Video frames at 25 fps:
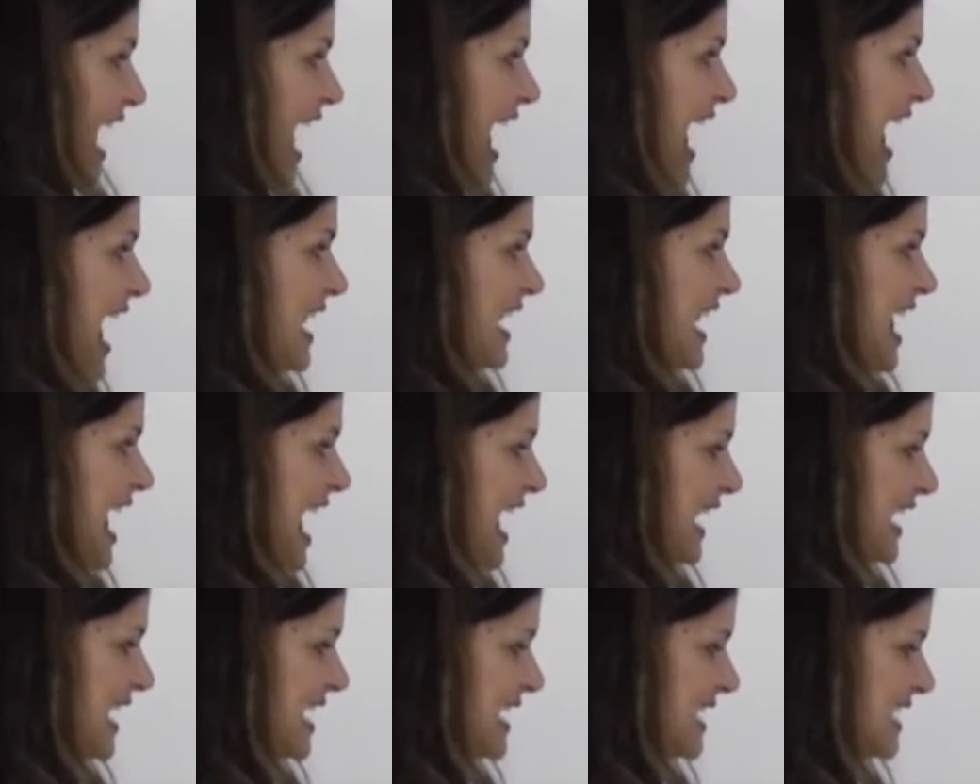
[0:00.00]
and
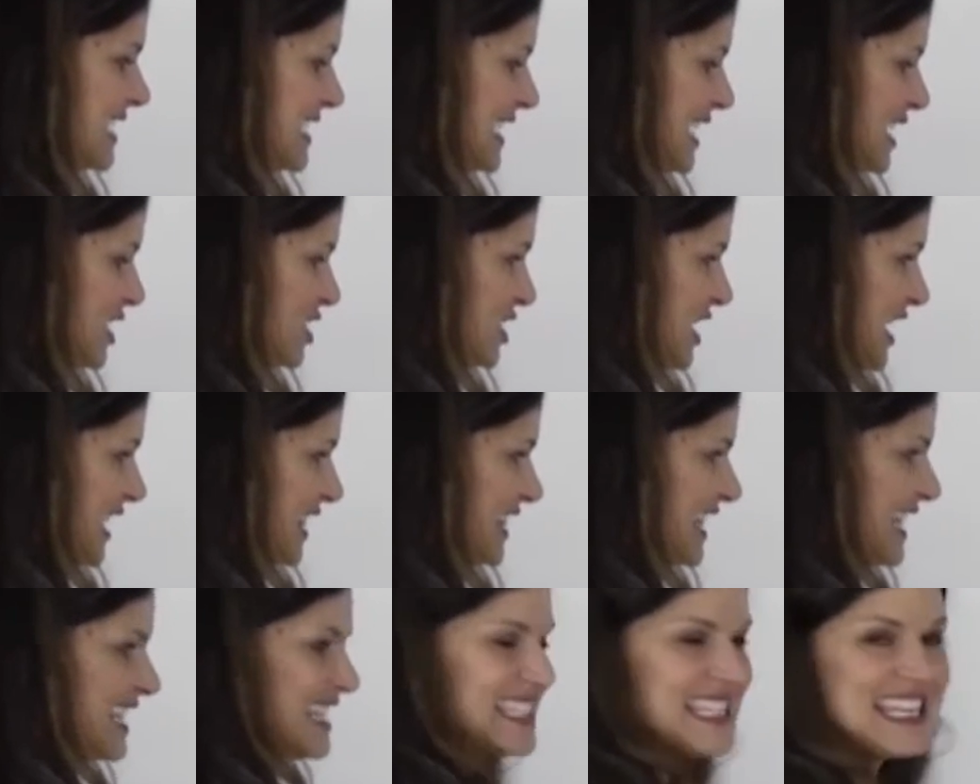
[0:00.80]
any digit
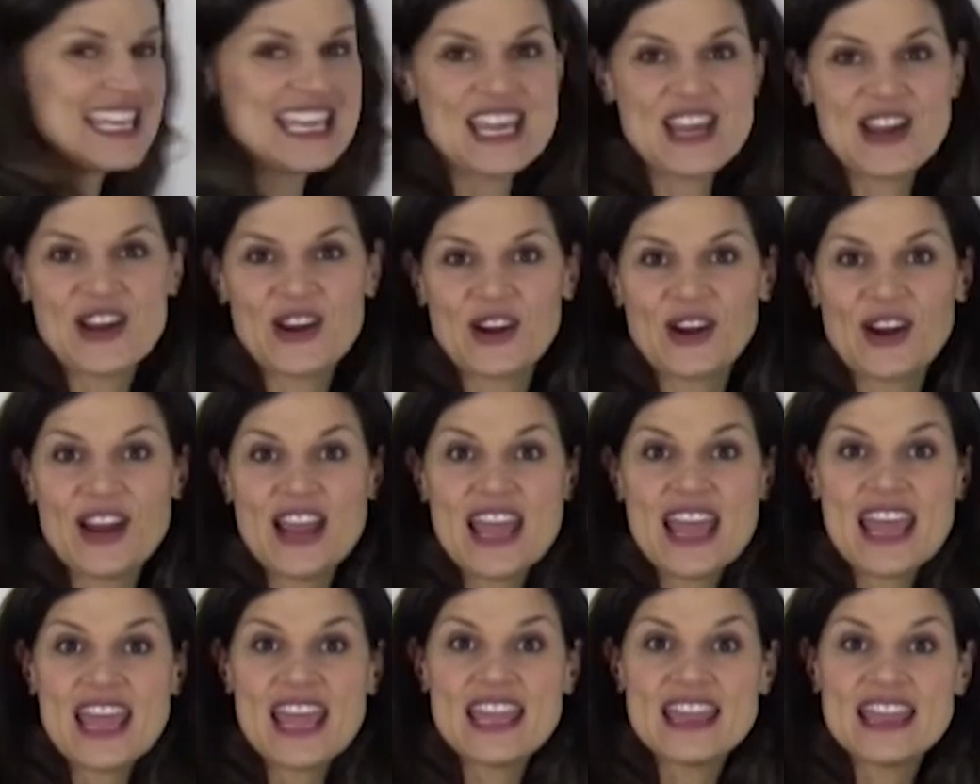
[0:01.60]
that's here
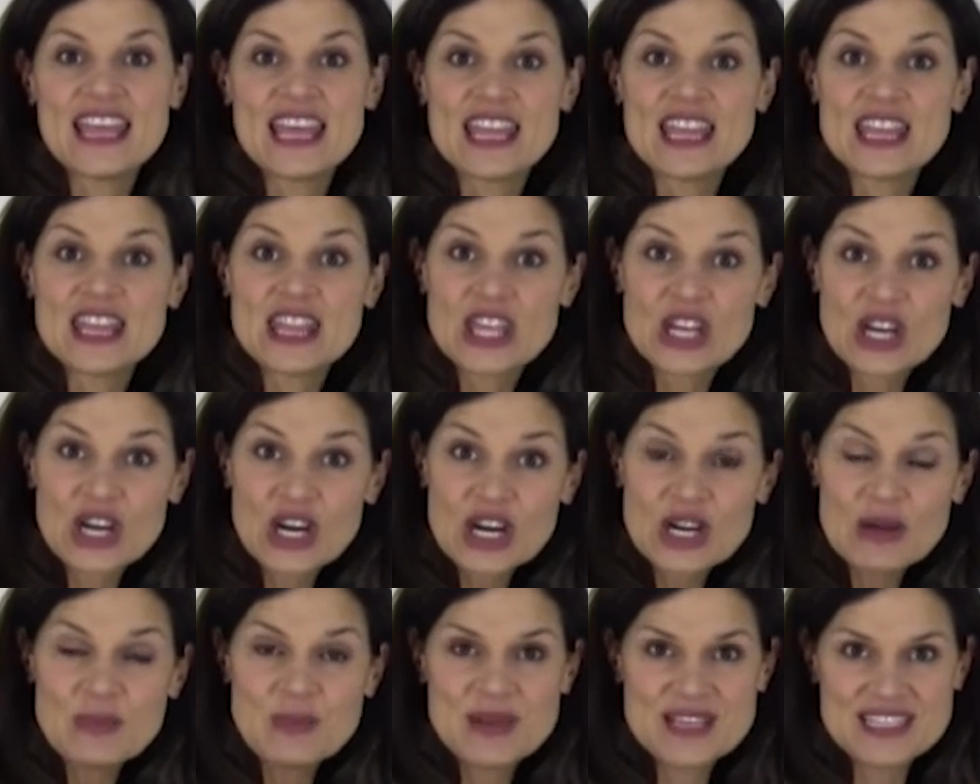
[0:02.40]
in the
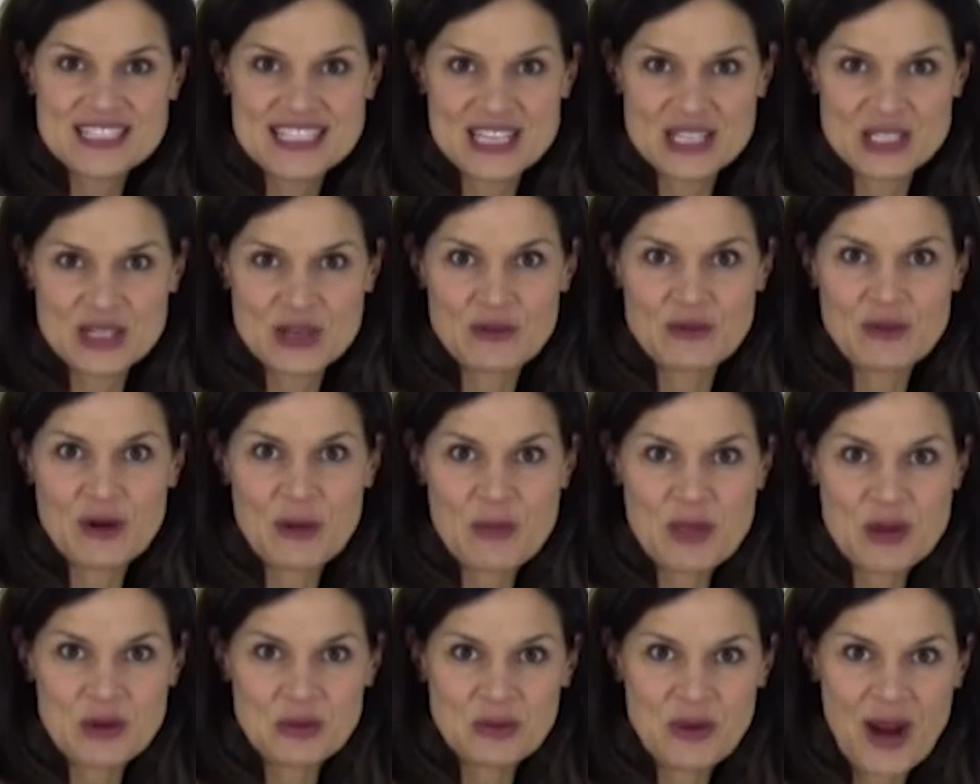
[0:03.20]
third position from
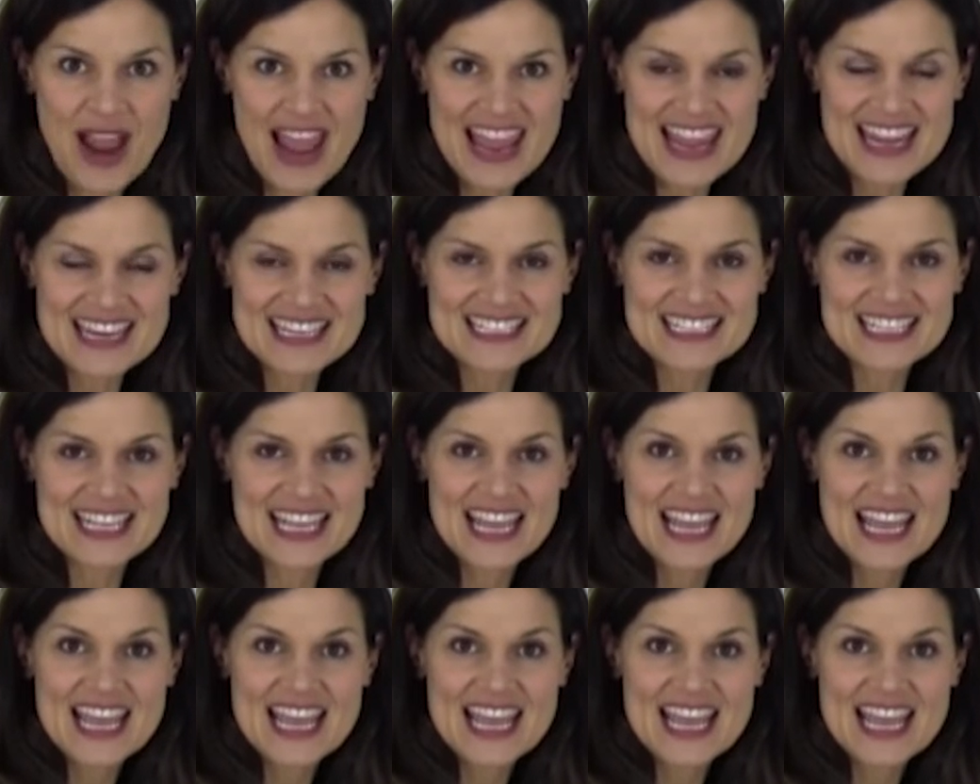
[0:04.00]
the right,